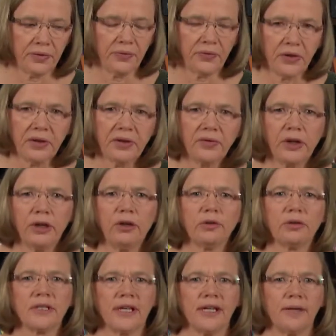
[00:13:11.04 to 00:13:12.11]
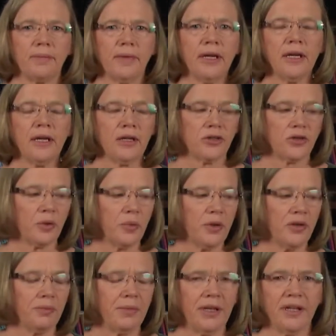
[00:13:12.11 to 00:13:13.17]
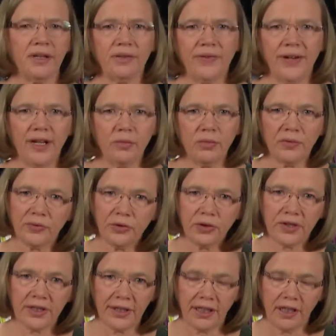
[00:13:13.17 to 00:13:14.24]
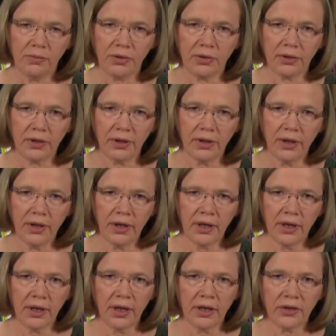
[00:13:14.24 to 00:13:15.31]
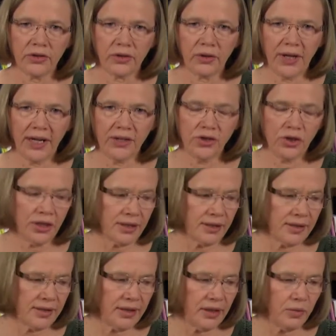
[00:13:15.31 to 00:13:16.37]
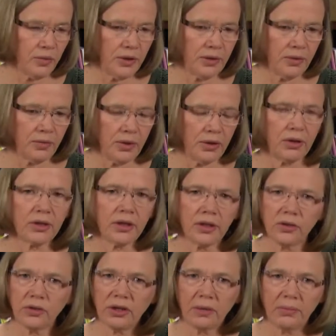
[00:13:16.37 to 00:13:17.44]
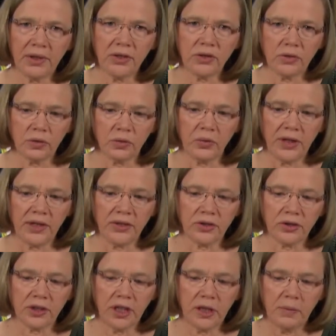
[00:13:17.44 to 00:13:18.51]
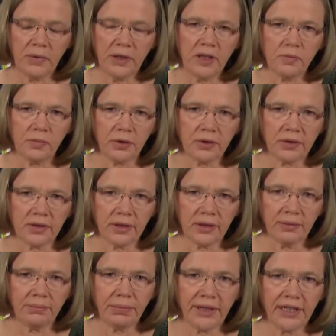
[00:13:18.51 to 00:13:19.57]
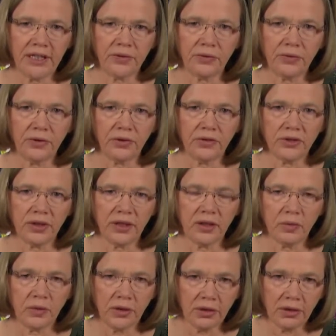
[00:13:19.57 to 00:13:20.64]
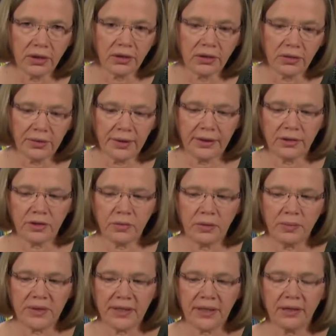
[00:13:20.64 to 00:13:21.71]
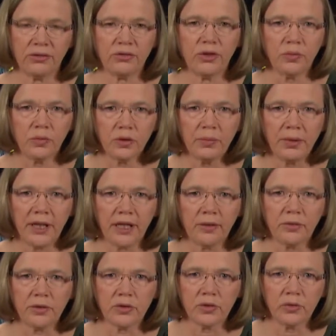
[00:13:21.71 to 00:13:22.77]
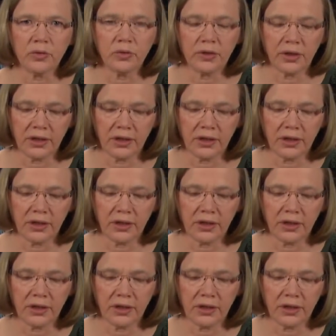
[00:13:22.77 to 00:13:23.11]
a very, very long time. So we have made that available for you as an ebook. So as you can see, we are going to do our best always to keep these books in place for you so that when you go on the Oikos website, you will be able to order